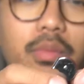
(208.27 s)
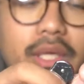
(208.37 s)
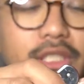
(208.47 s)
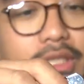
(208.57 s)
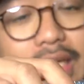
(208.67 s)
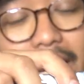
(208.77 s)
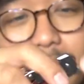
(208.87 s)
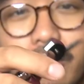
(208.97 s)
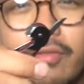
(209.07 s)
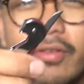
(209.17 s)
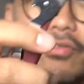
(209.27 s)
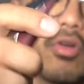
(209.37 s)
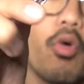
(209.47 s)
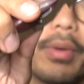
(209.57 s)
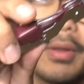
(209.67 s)
which is kind of perfect
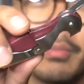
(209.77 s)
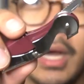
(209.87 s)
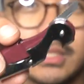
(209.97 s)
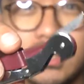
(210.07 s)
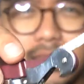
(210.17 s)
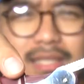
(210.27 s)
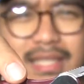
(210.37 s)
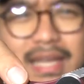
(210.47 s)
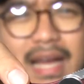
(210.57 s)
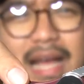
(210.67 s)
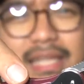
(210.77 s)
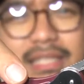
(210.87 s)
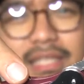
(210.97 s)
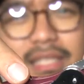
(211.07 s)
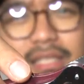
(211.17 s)
for opening boxes because it
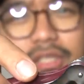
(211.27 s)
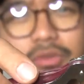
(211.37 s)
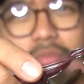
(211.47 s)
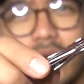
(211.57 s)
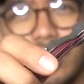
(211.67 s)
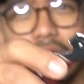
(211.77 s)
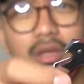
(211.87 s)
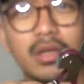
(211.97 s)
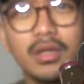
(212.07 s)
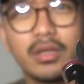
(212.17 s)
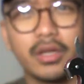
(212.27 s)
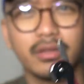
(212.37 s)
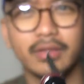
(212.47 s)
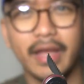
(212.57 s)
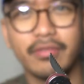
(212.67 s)
has this small
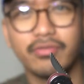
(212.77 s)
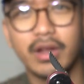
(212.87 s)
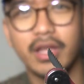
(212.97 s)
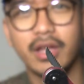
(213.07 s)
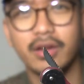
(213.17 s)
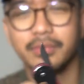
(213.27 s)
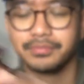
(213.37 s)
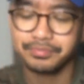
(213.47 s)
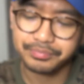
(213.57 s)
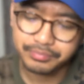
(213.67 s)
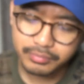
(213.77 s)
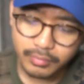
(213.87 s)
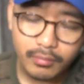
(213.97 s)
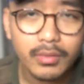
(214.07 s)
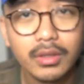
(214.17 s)
little knife right here.
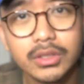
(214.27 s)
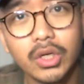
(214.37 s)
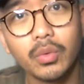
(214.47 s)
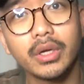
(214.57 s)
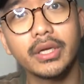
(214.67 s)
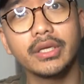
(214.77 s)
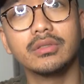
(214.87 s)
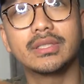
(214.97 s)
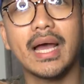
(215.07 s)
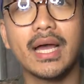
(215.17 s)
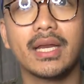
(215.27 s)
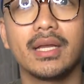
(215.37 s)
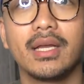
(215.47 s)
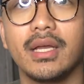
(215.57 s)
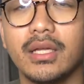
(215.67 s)
So we're gonna use that
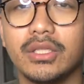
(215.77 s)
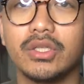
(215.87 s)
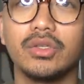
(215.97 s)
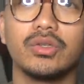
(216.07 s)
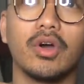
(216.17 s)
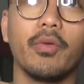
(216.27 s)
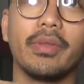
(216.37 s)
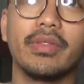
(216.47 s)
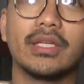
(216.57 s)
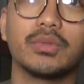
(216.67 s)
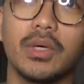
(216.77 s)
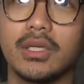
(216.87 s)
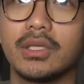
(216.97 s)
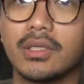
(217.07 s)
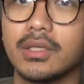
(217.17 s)
to open this one.